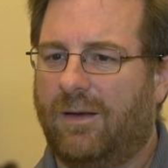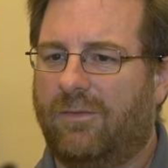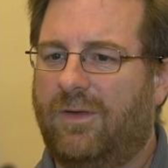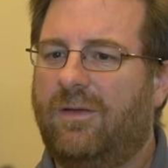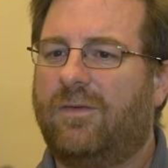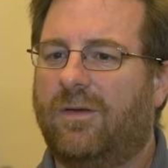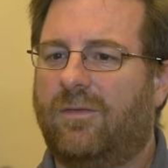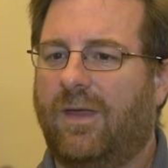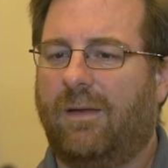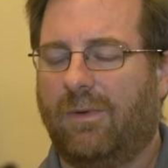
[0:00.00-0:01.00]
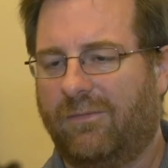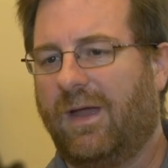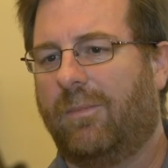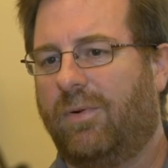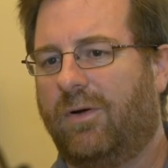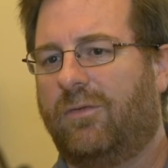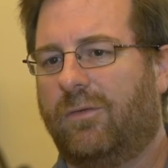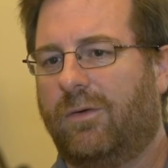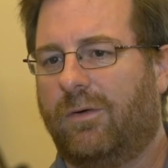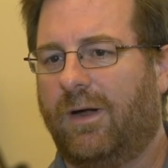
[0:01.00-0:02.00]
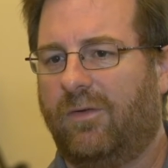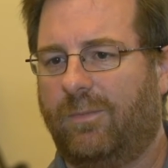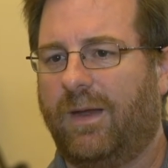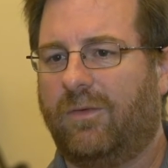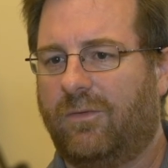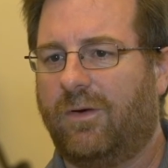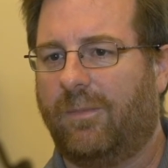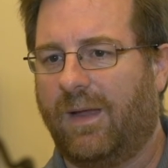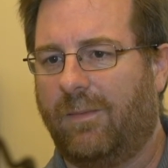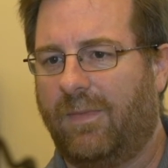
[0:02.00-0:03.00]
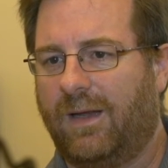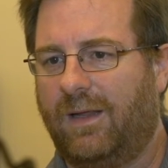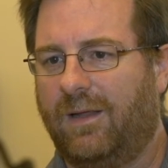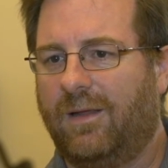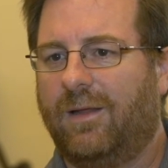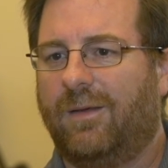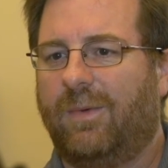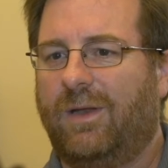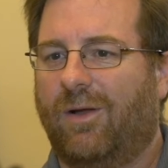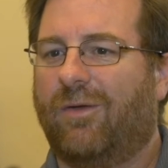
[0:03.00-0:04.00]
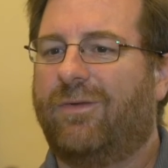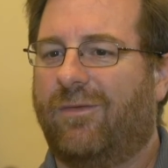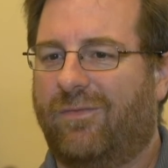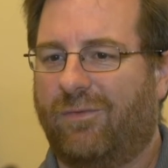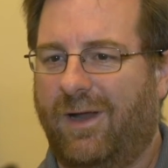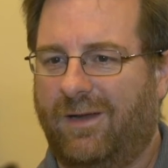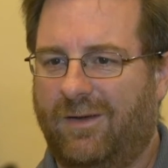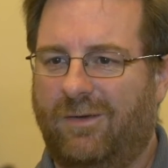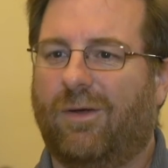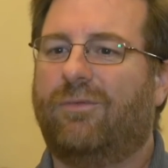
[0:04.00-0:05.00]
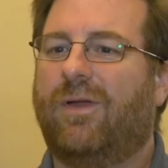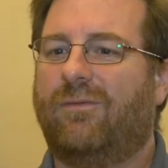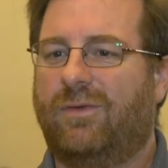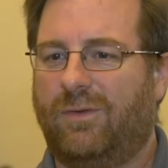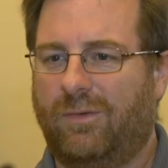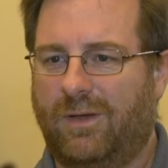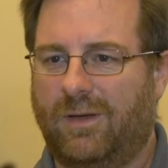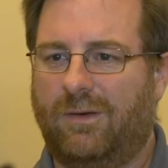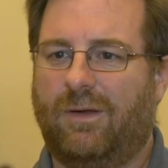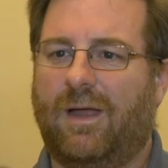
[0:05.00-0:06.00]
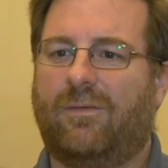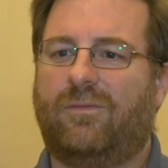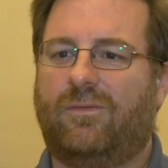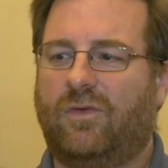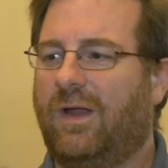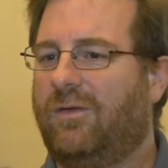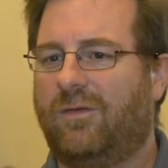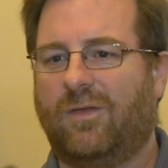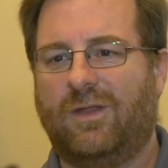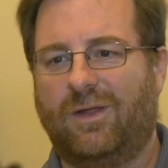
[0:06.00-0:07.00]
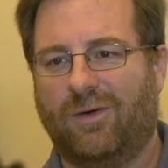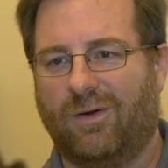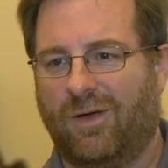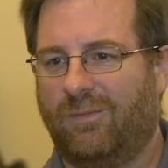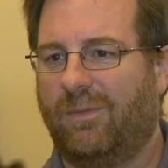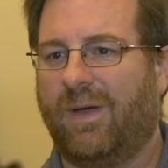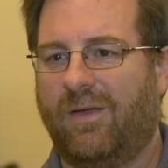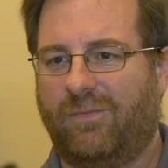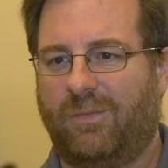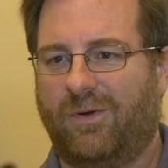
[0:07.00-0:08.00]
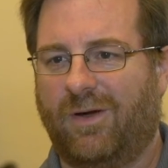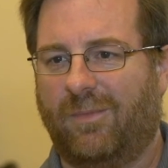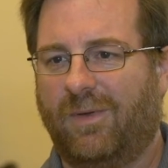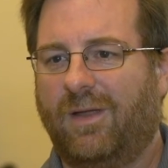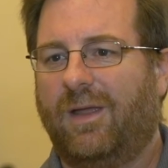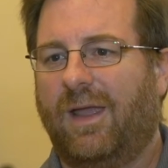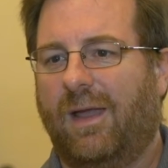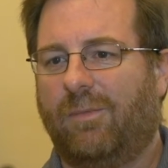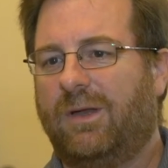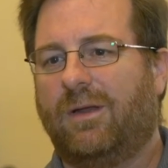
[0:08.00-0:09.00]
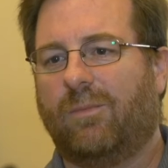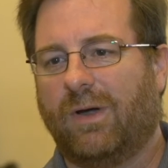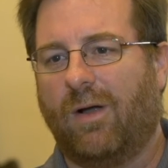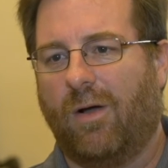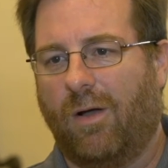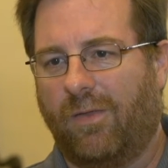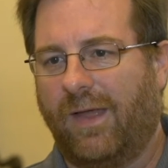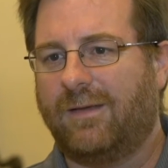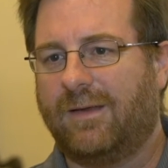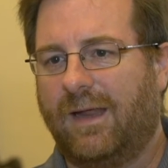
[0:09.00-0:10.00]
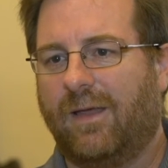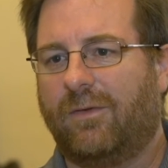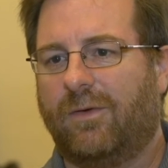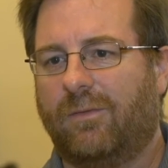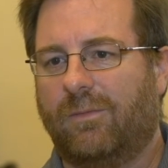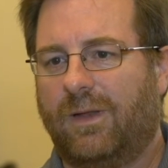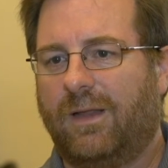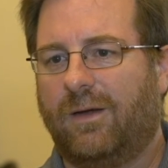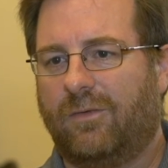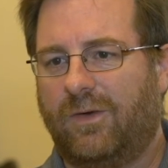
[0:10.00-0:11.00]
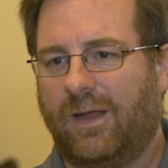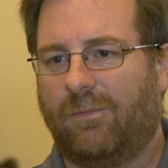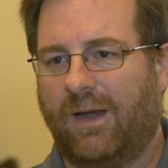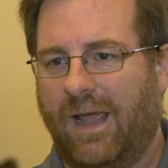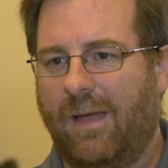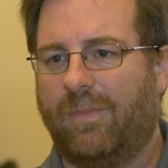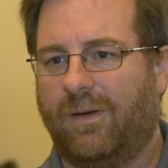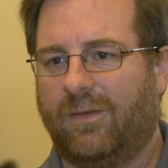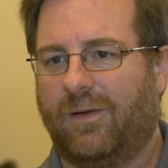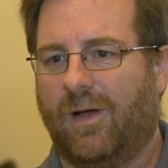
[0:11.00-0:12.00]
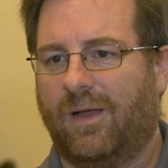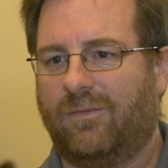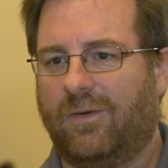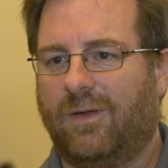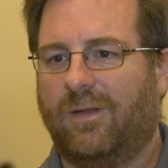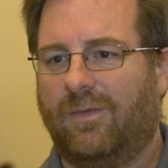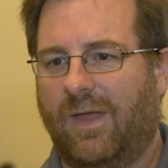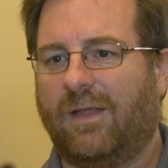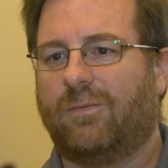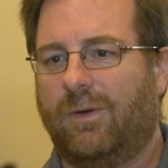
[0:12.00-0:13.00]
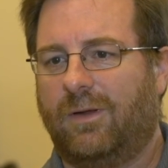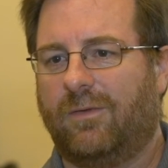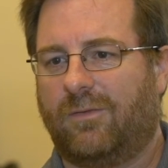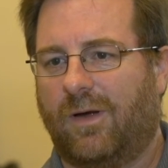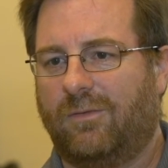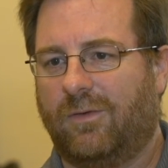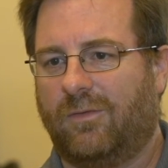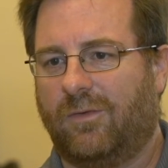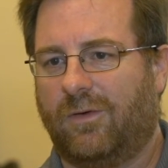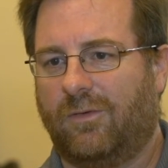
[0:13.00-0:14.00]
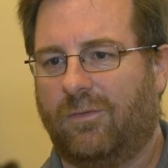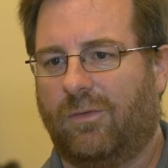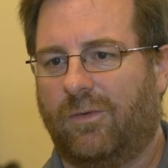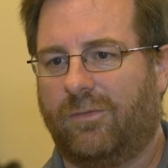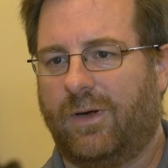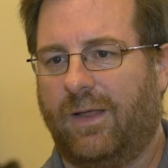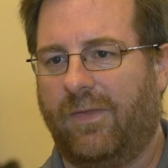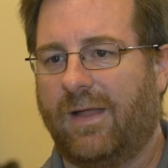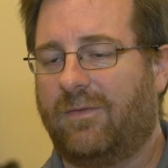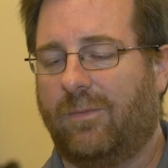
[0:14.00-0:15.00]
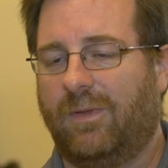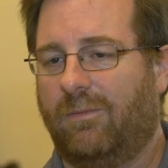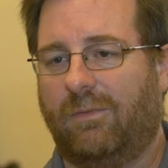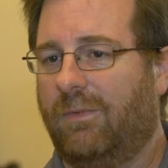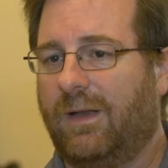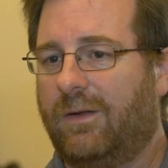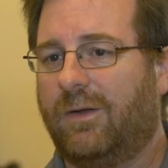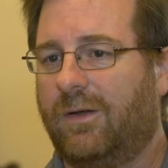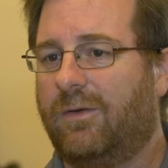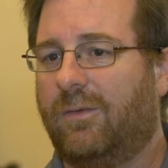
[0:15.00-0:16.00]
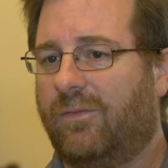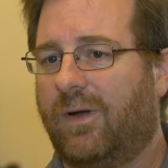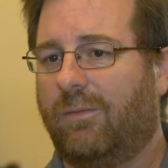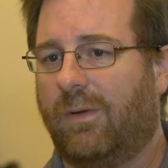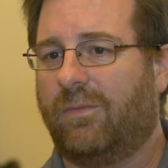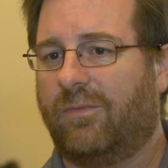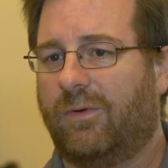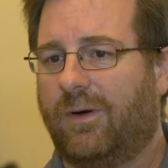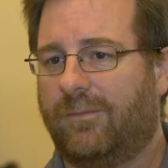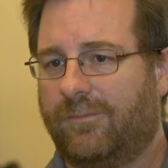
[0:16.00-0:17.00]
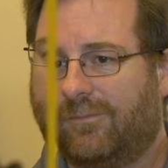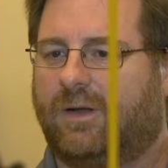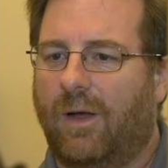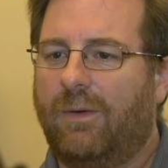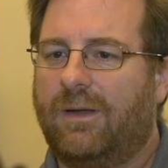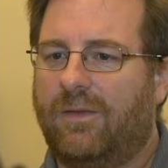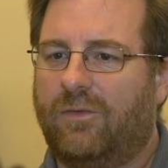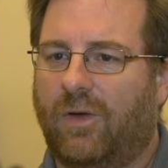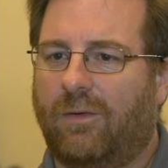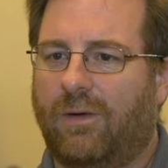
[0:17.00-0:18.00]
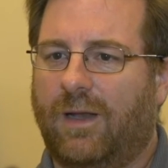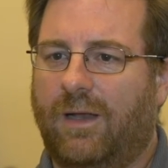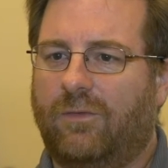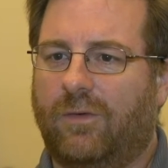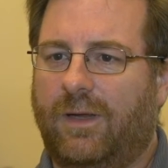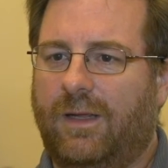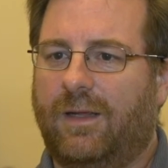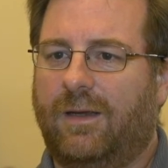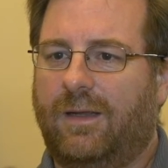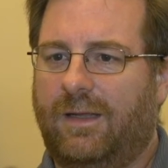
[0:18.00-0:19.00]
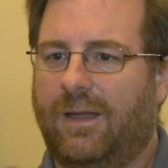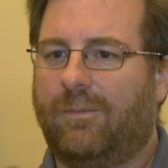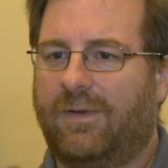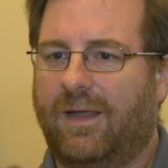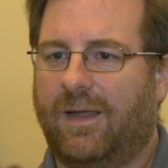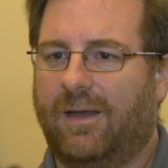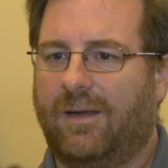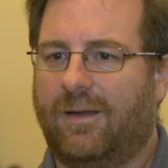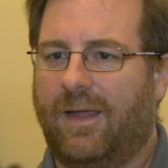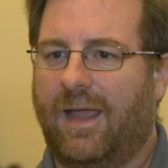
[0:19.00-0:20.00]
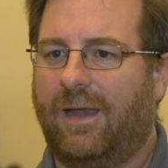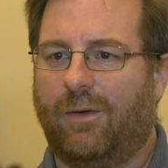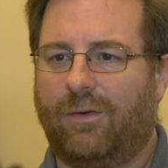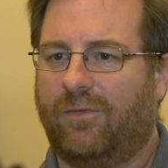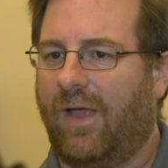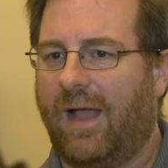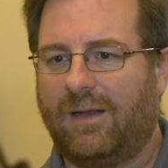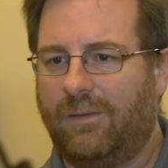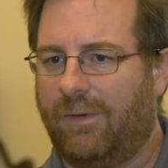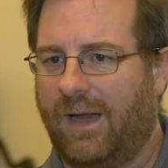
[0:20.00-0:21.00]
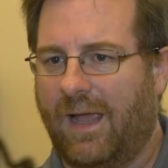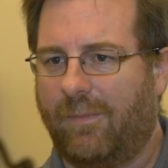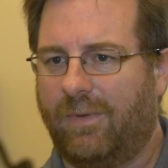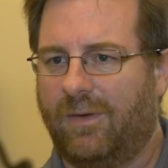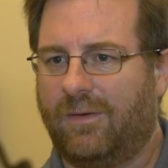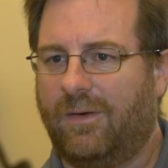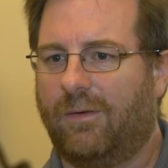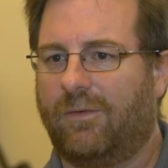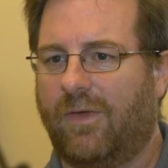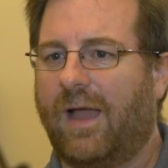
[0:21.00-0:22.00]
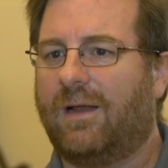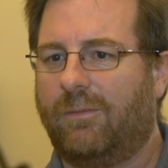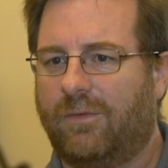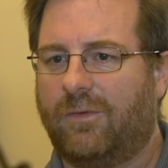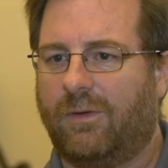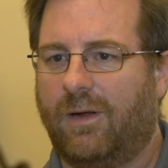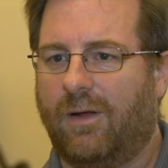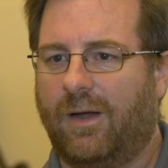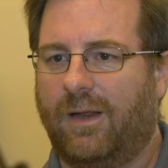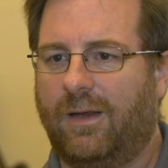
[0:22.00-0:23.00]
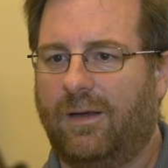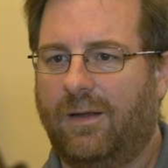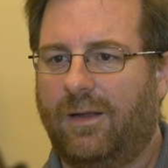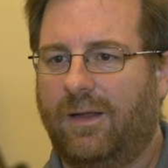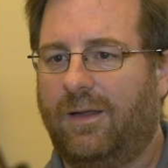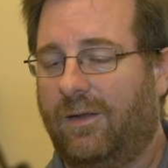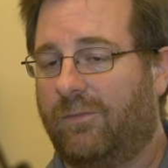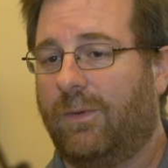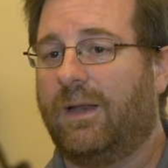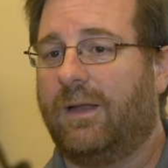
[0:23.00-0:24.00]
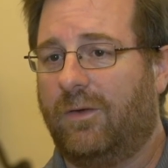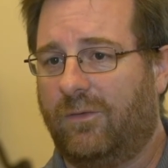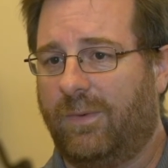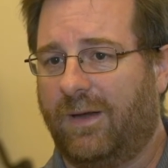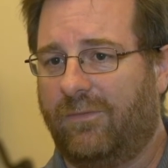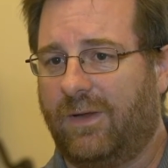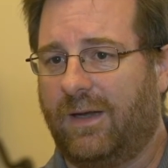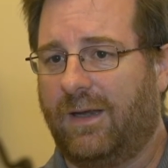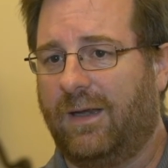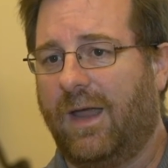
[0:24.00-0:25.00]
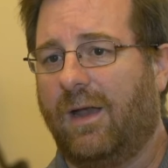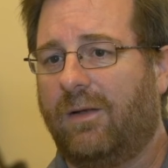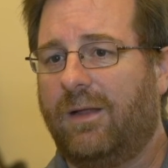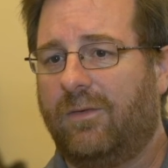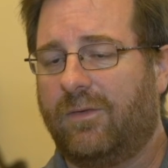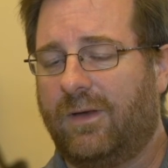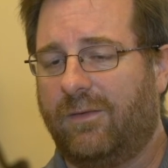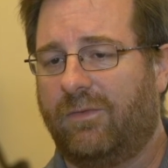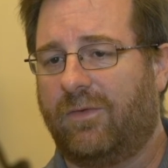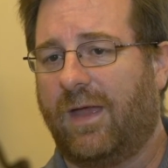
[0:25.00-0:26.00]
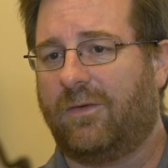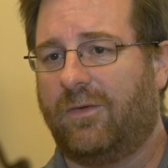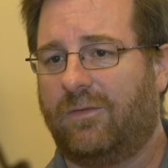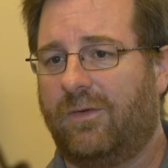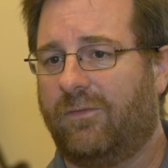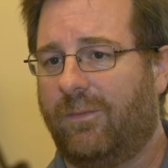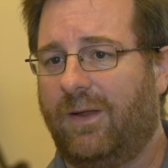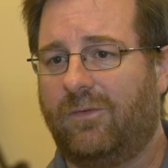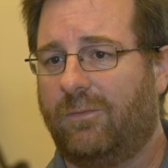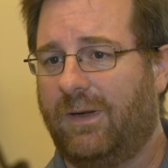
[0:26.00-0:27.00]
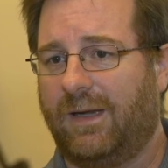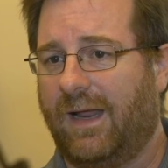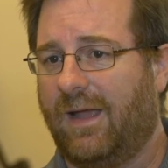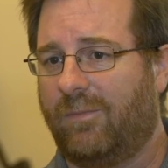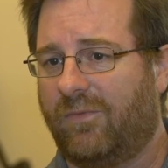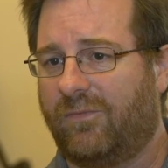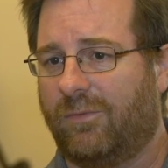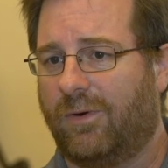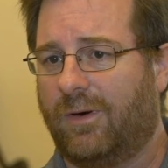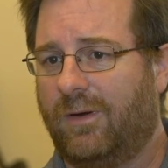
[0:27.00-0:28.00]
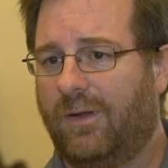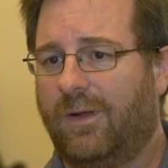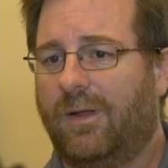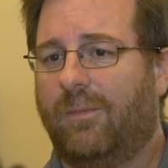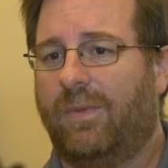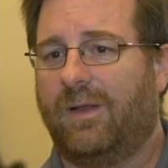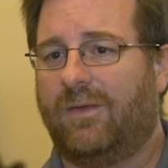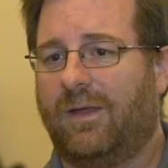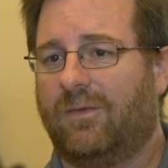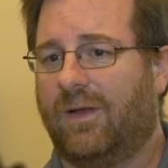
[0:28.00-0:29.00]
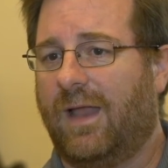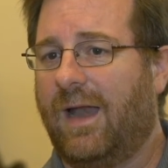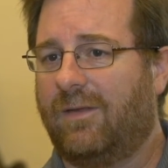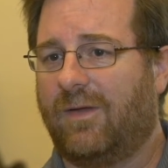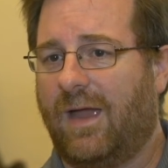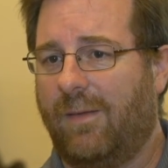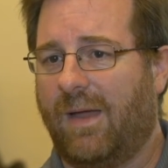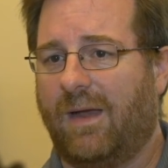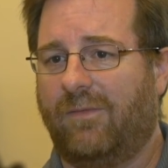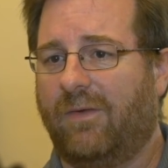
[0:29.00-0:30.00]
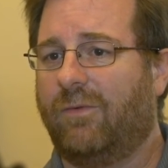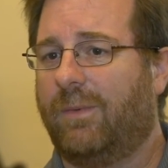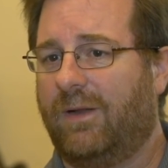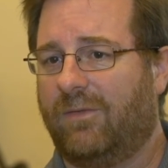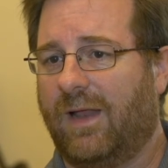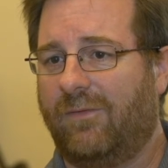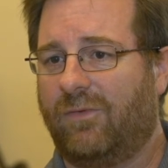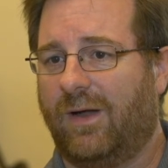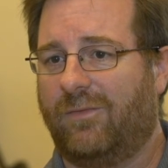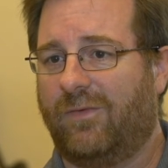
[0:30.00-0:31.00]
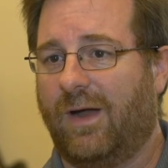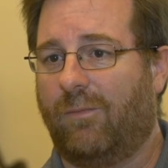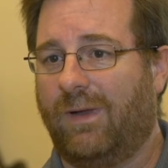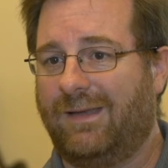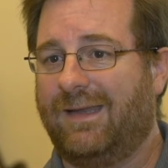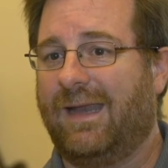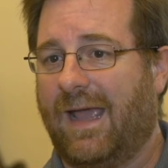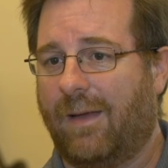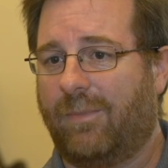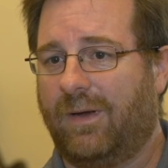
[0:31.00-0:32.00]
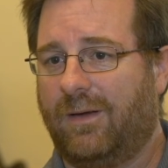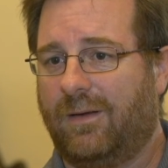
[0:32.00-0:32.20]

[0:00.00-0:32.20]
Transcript: It's easy to say, well, I've got a purchase order and I spent a certain amount of money, but you also have freight and you also have duty and you have changes in the euro, we buy from Europe. And when you can bring all that together to really understand what happened to the cost, that's where you can start to exert control over it. And that's something we really couldn't do very well before. To go into the general ledger in EM10 and know exactly what happened, know exactly what's going on in it, is really a huge benefit. And not only does it give us access to information we didn't have before, but it takes a lot of time out of everybody's life trying to figure out what did happen.